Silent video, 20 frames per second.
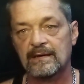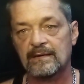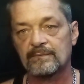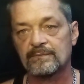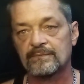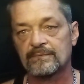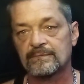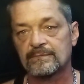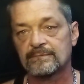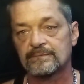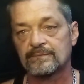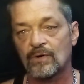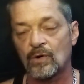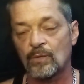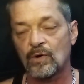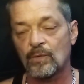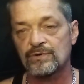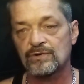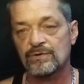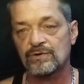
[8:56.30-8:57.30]
I'm
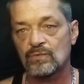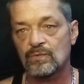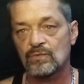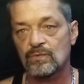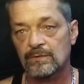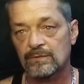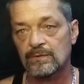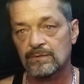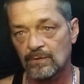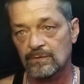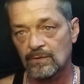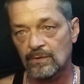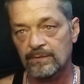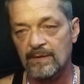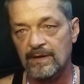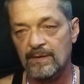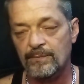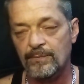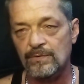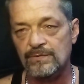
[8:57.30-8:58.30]
hoping you
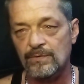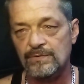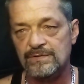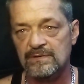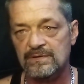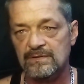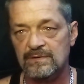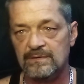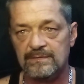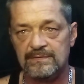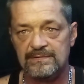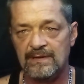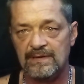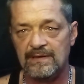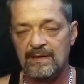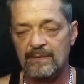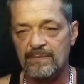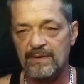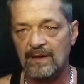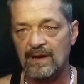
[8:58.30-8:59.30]
you're that person.
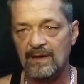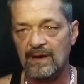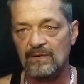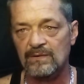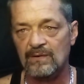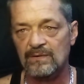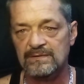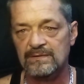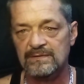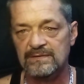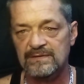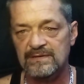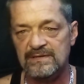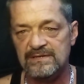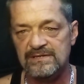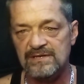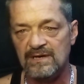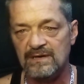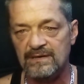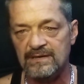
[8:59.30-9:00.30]
I've been hiring
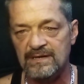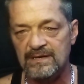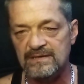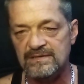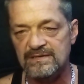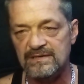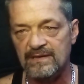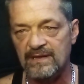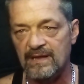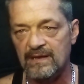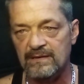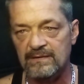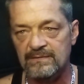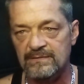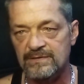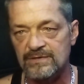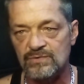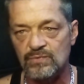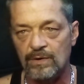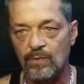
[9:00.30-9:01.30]
these young kids, and they
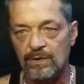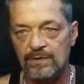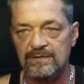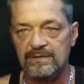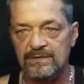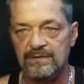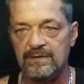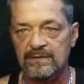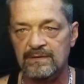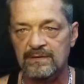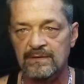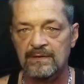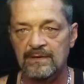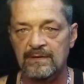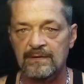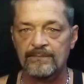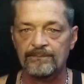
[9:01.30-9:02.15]
just work to the